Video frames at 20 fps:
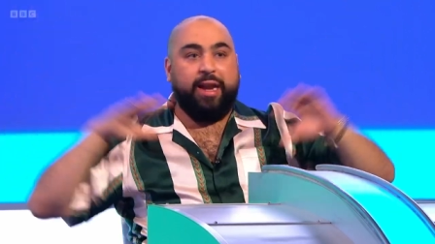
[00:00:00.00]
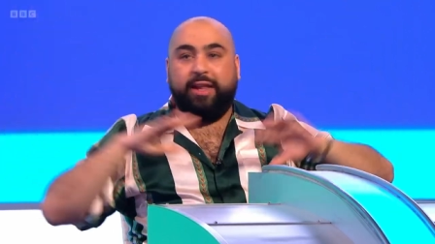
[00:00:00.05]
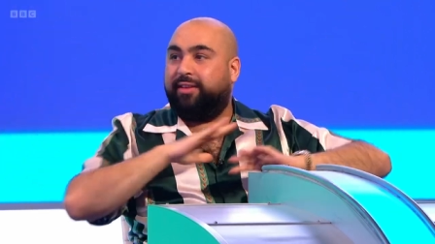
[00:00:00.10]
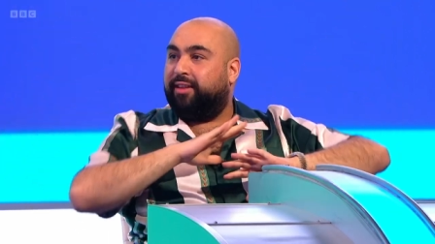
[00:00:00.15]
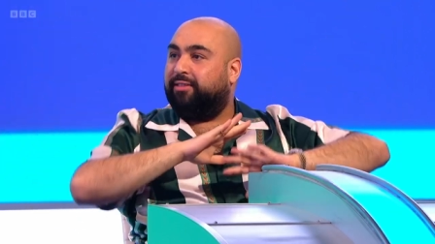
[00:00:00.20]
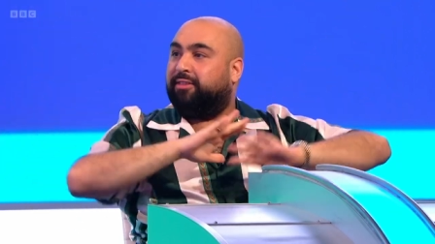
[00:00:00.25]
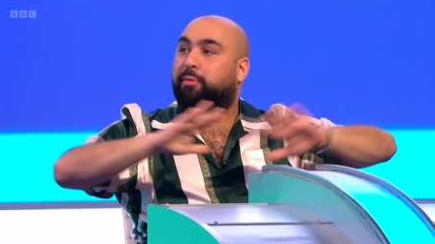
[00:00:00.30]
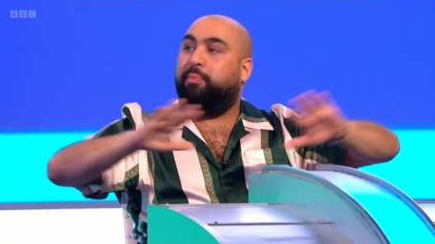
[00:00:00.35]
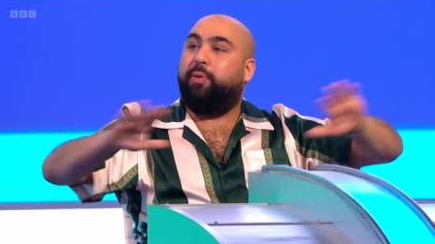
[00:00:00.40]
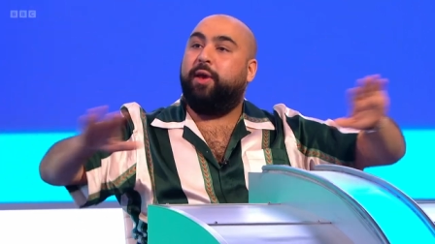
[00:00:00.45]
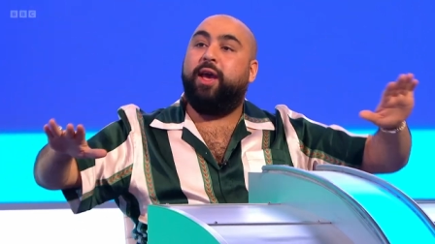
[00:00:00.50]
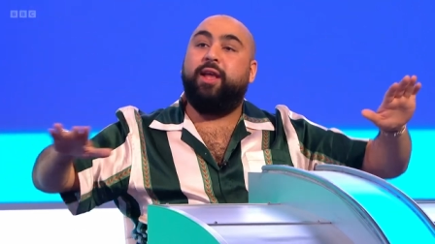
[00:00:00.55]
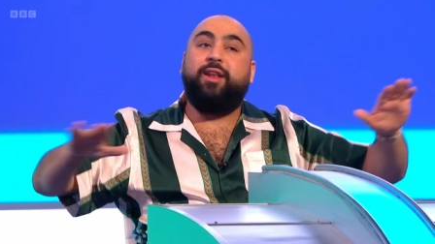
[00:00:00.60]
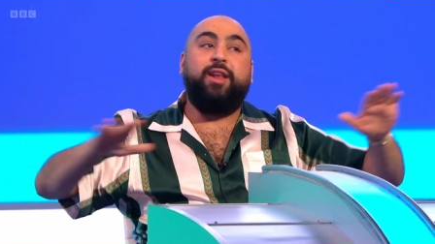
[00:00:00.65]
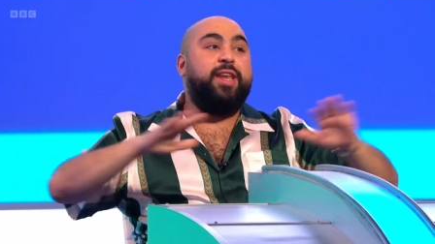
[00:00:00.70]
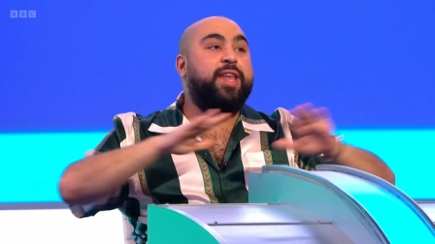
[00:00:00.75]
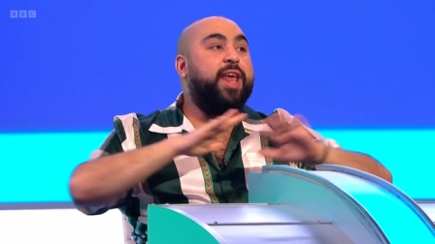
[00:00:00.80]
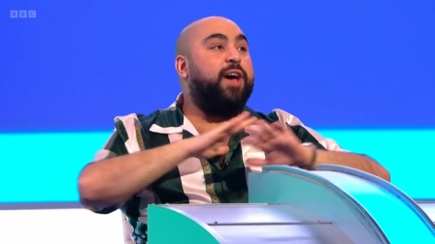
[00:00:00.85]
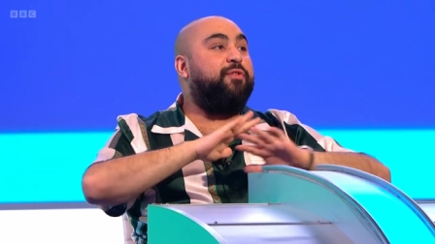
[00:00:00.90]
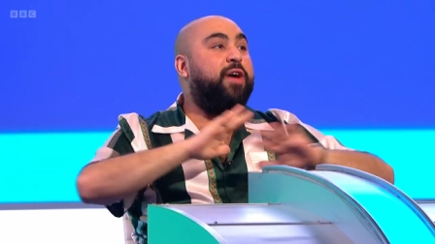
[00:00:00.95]
and he disappeared.
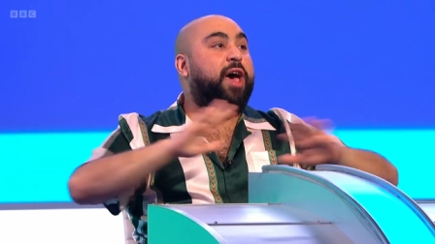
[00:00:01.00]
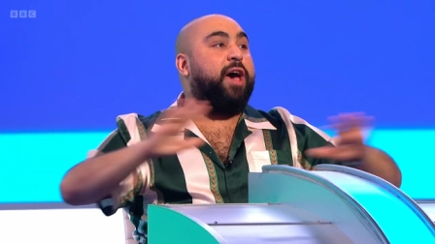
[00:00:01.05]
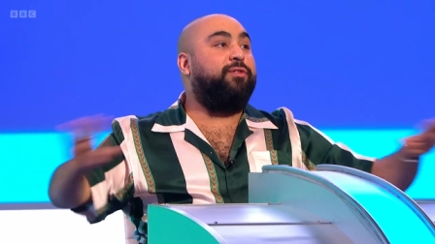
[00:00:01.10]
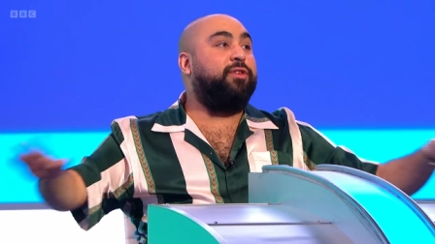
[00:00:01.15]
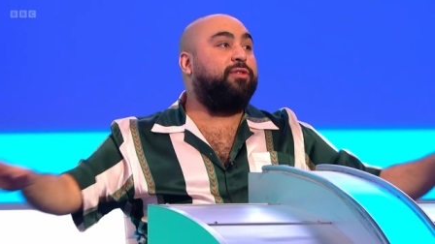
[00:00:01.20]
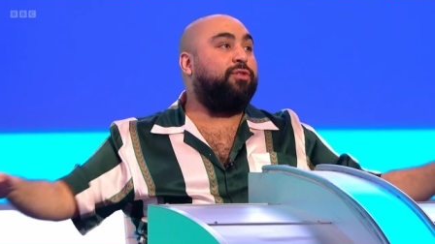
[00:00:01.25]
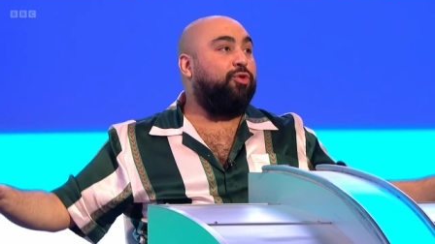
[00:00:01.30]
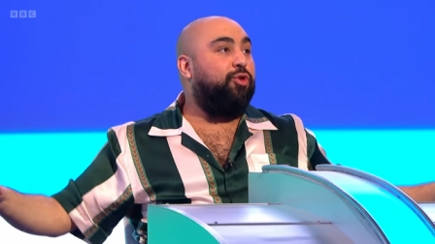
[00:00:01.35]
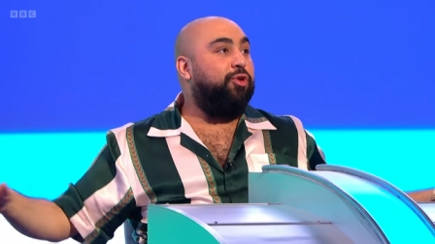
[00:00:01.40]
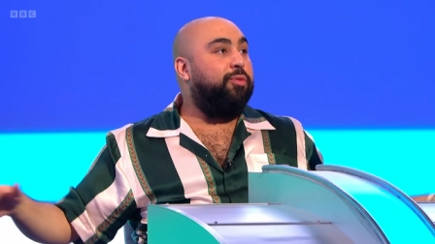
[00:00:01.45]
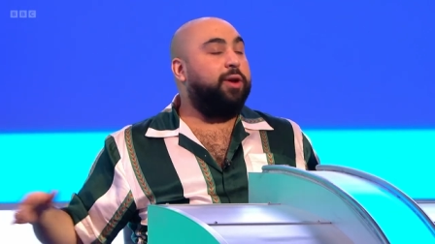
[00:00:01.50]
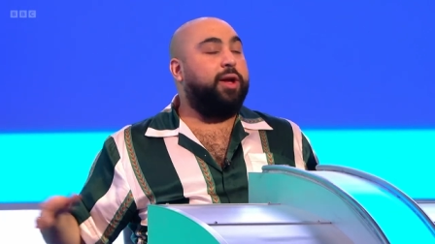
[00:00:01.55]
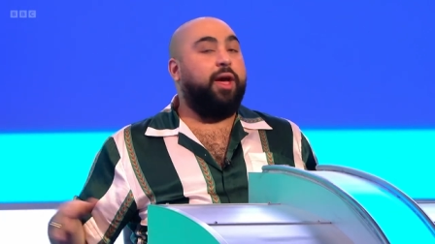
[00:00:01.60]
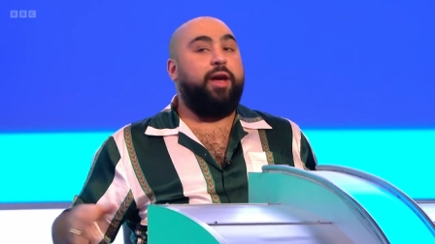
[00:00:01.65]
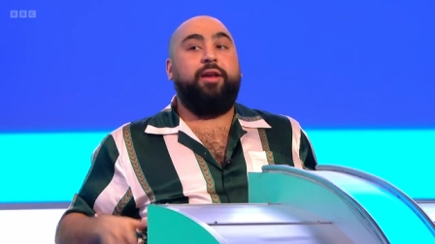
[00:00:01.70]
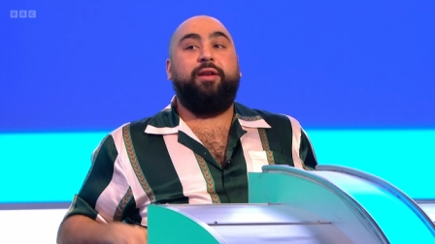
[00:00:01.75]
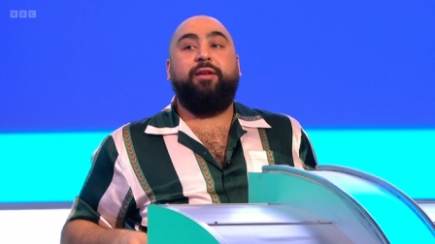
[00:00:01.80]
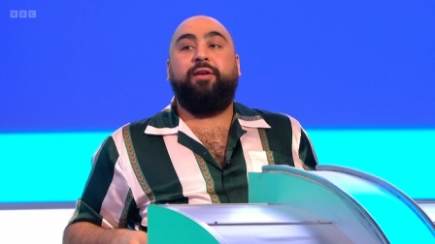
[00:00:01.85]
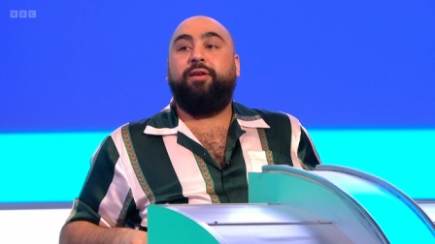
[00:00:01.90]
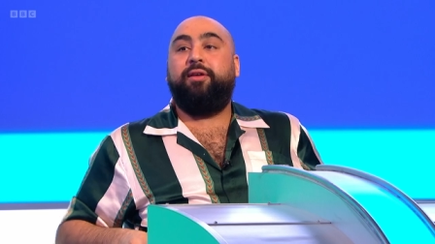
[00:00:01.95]
Never, ever saw him
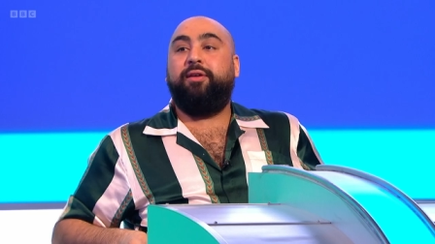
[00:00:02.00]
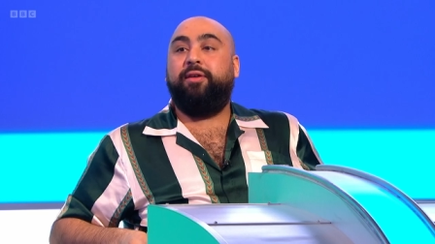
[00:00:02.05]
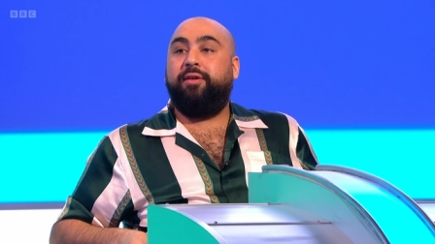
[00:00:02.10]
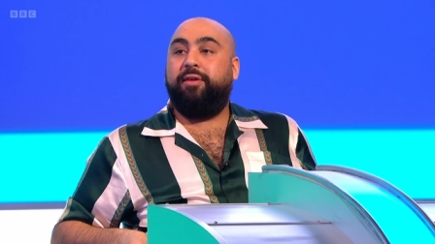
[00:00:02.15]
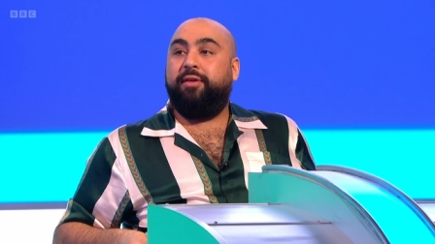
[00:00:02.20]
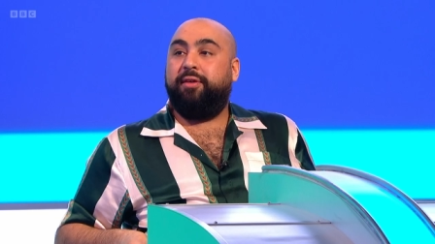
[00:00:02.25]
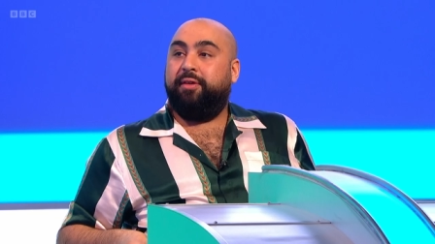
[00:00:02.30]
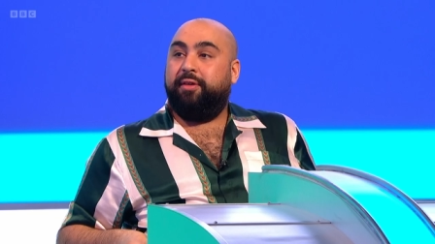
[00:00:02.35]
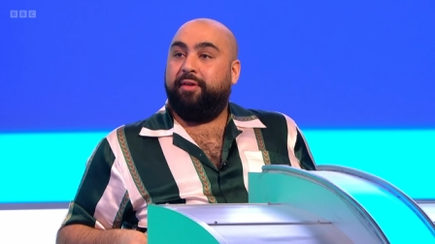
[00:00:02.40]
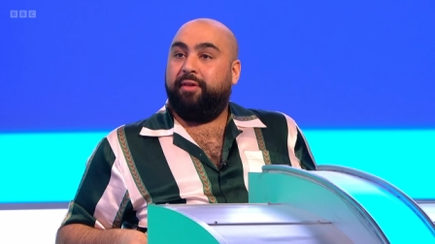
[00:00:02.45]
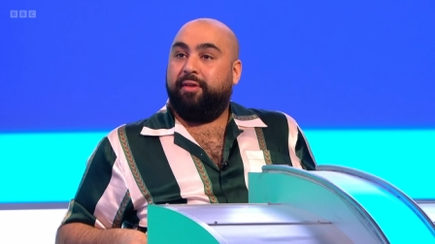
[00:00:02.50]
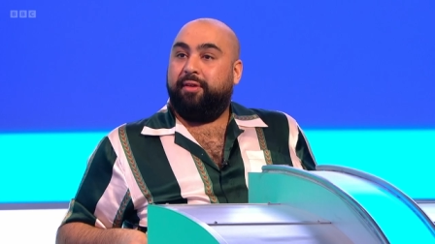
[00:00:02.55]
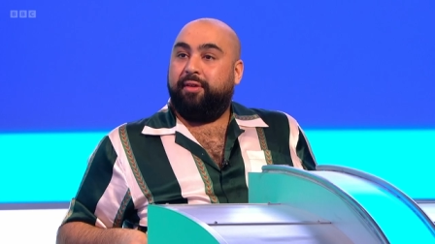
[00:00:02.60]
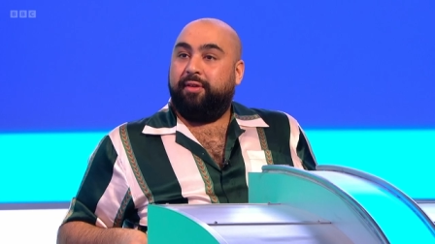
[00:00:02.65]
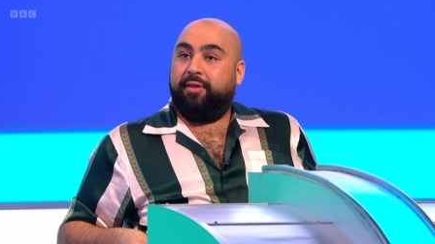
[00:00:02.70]
again. So what,